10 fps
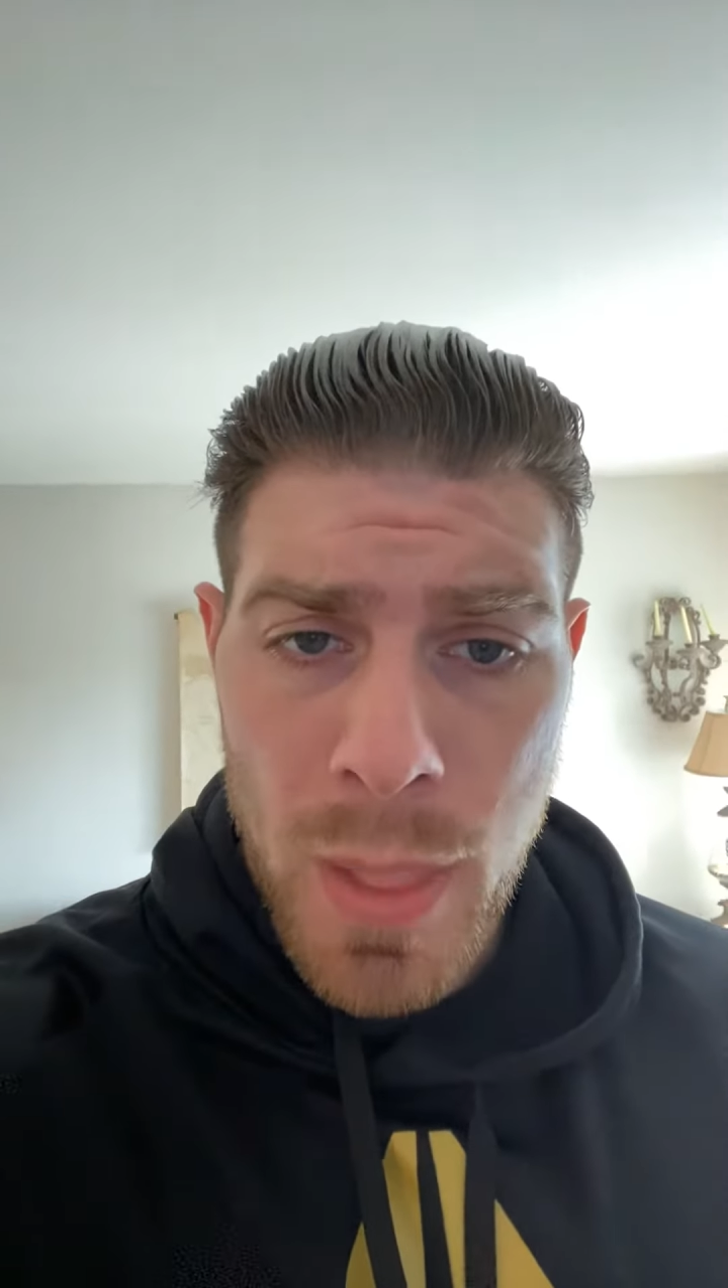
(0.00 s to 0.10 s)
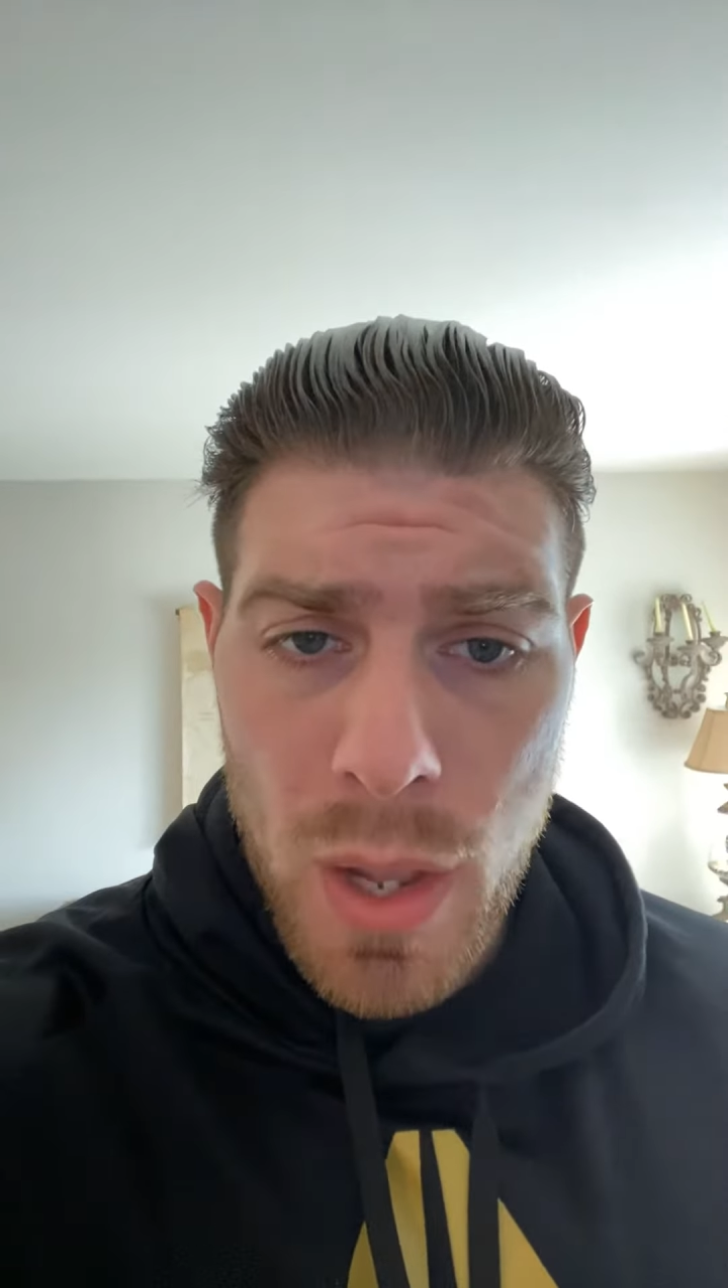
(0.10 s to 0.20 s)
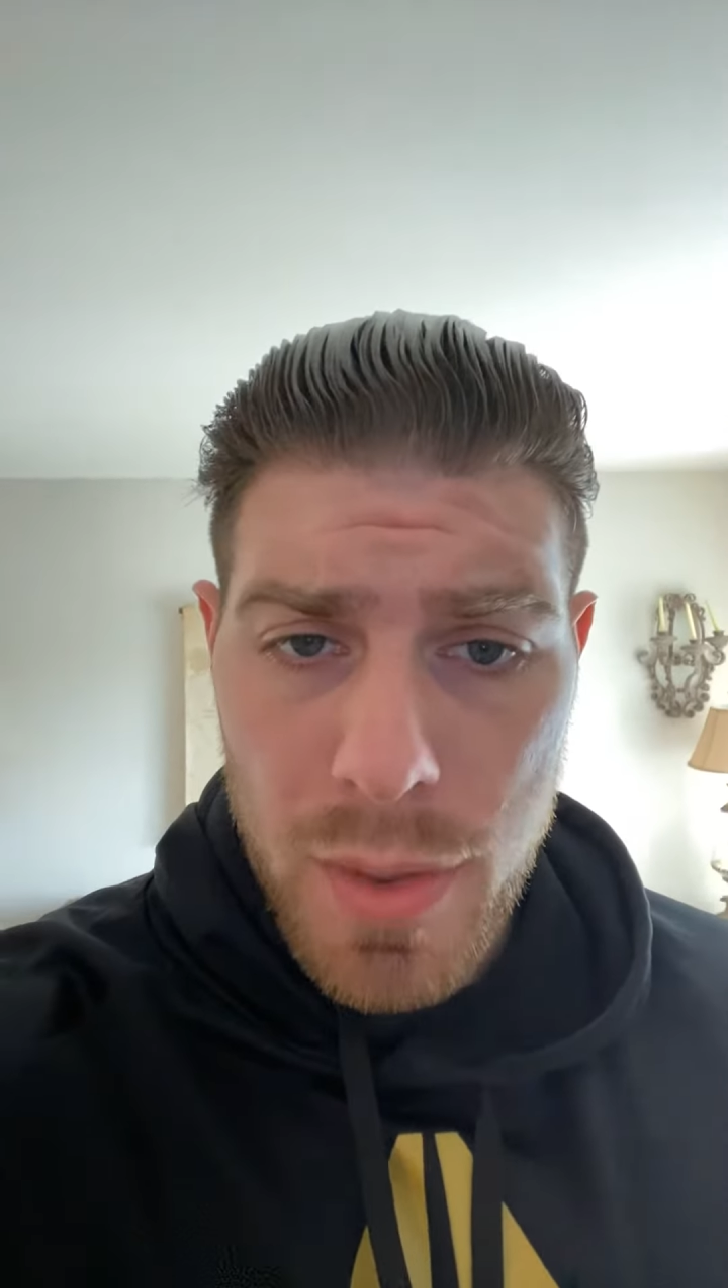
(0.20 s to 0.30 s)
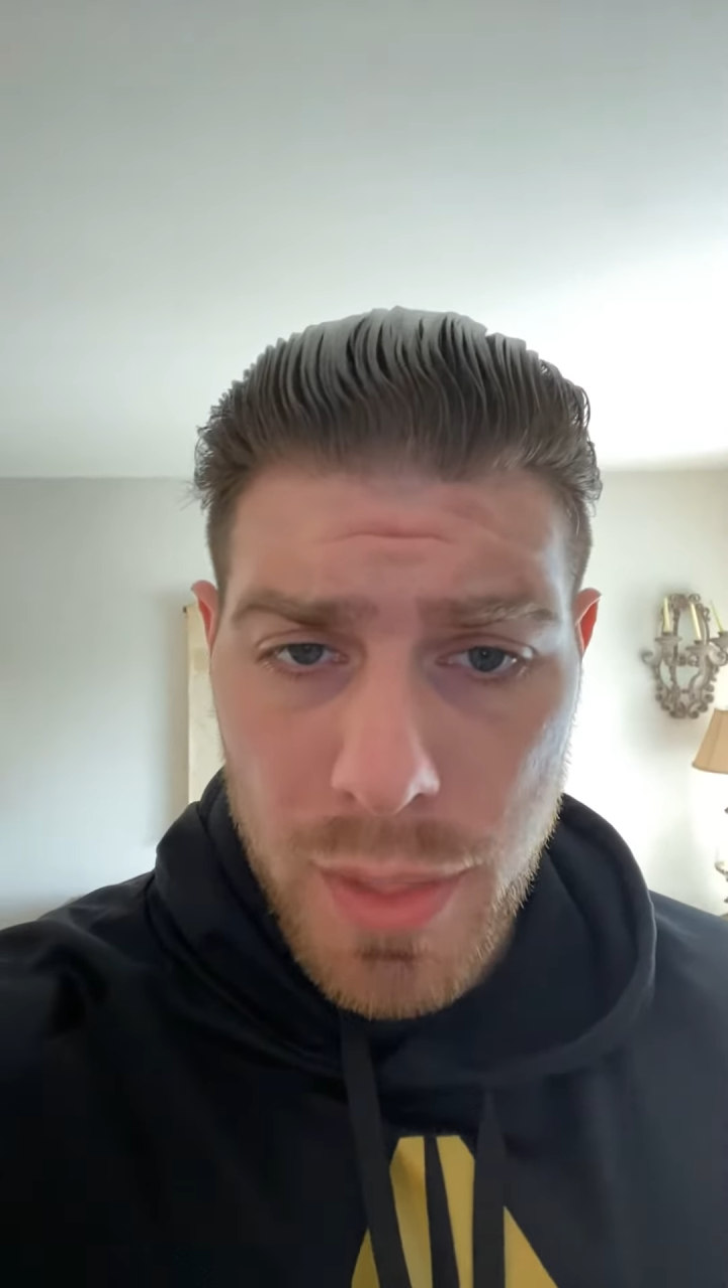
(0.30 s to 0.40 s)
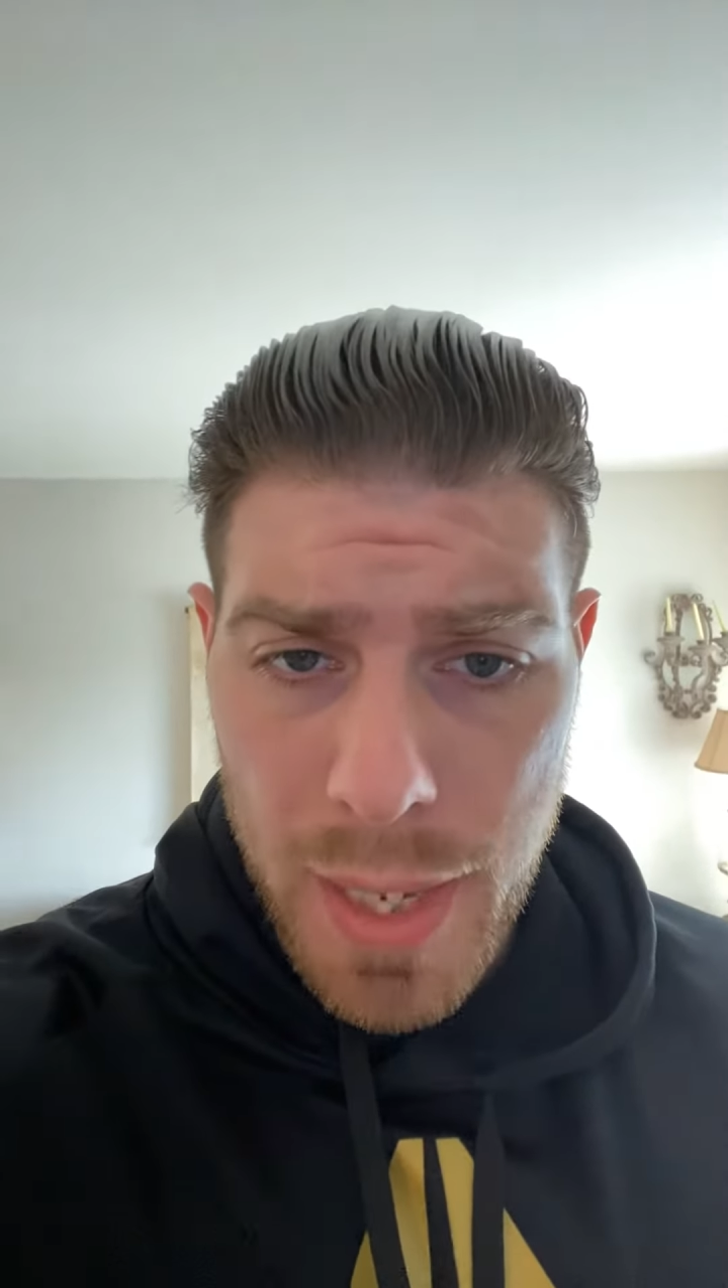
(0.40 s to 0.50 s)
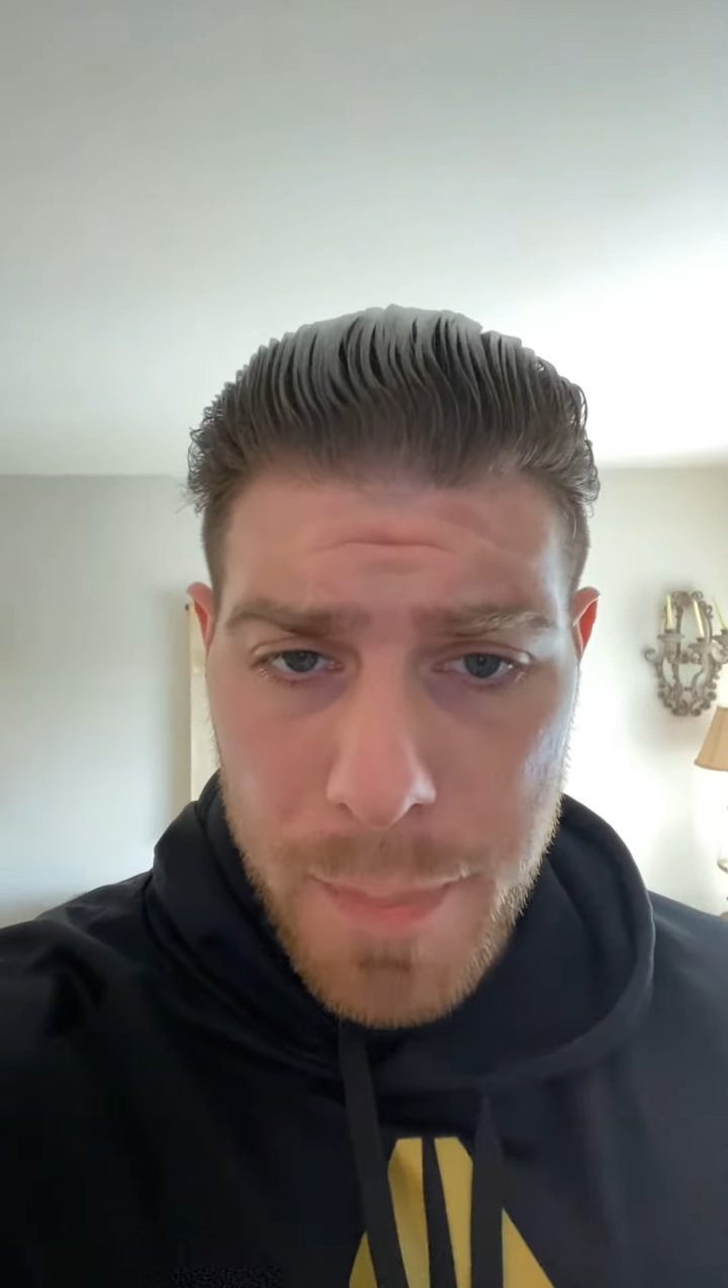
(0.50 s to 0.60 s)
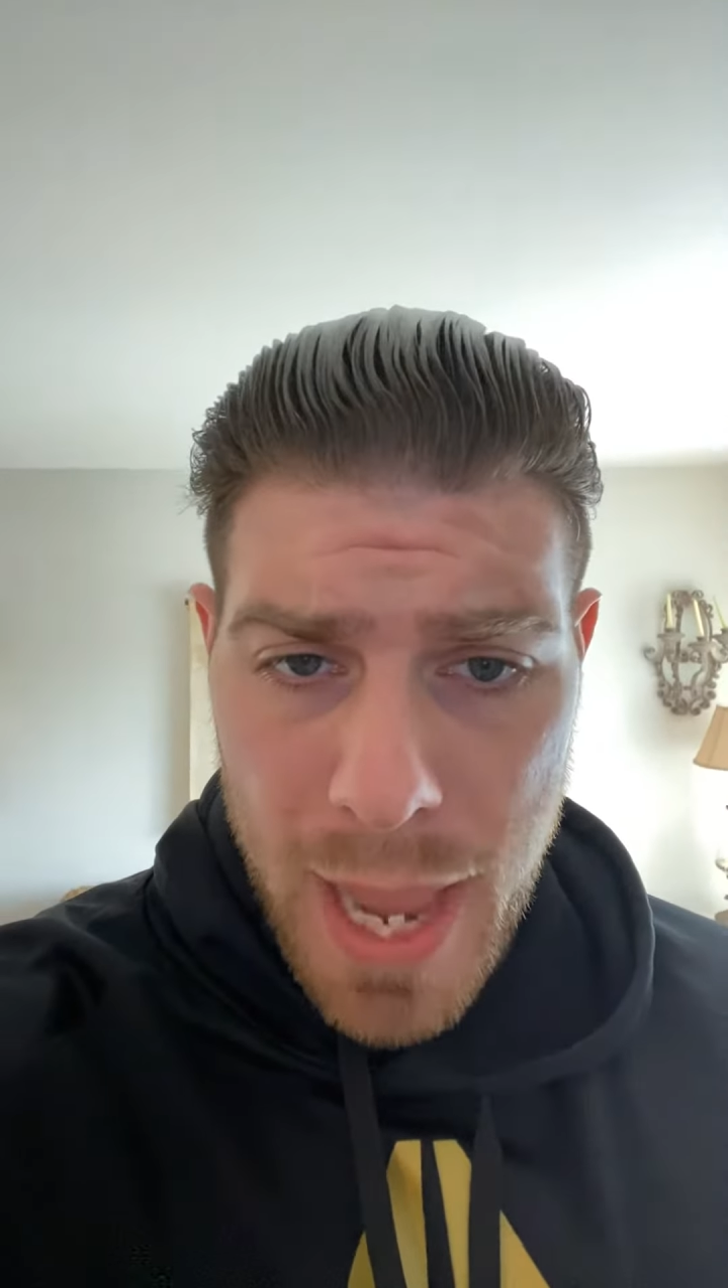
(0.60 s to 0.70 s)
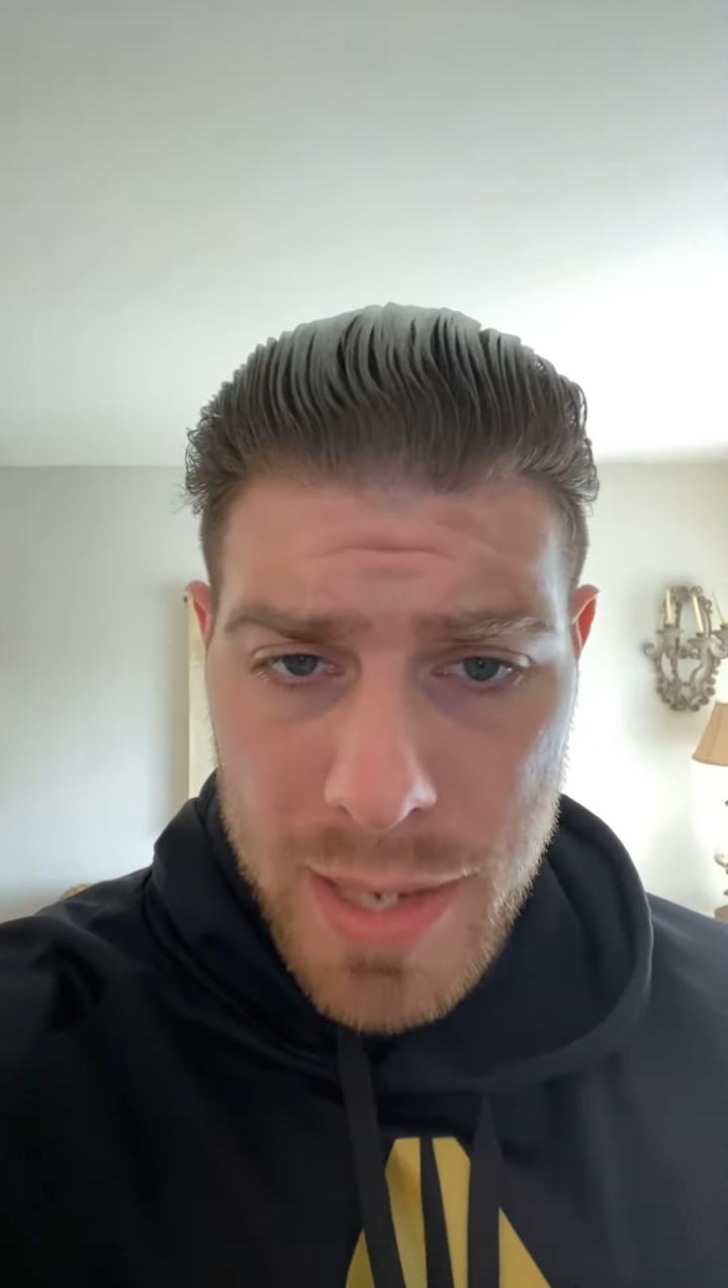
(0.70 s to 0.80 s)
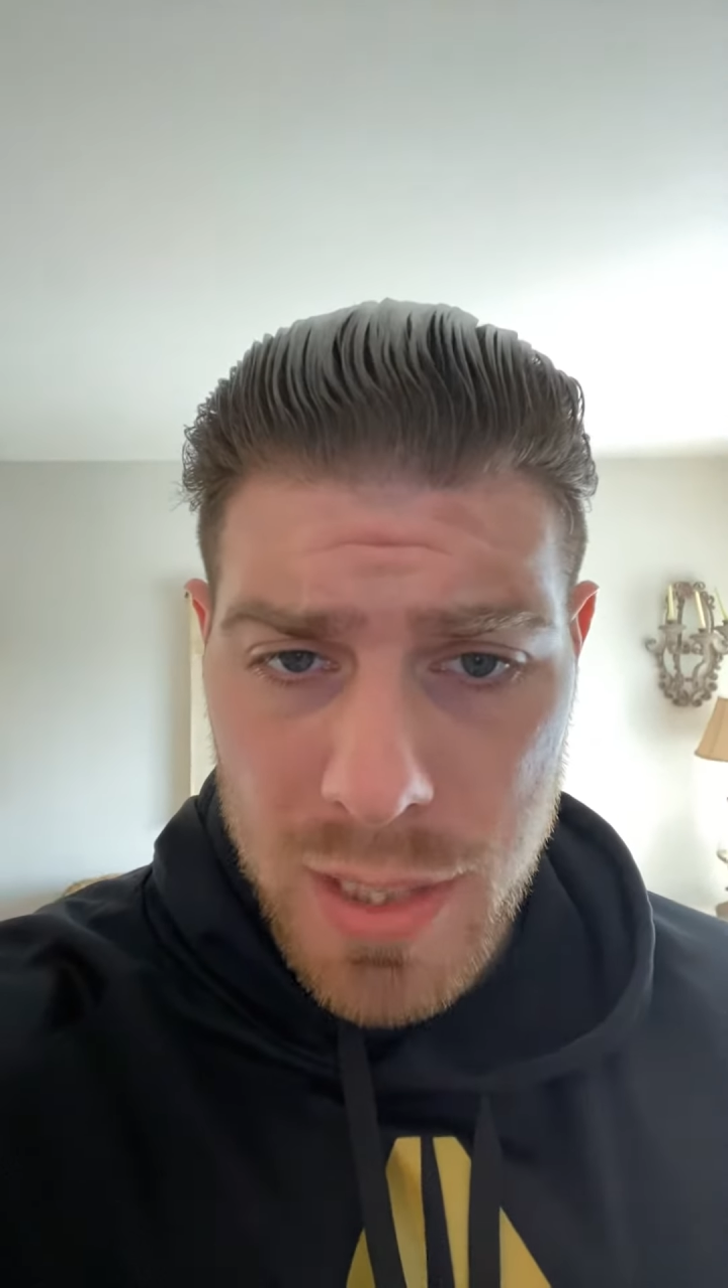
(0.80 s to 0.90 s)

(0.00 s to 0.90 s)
The past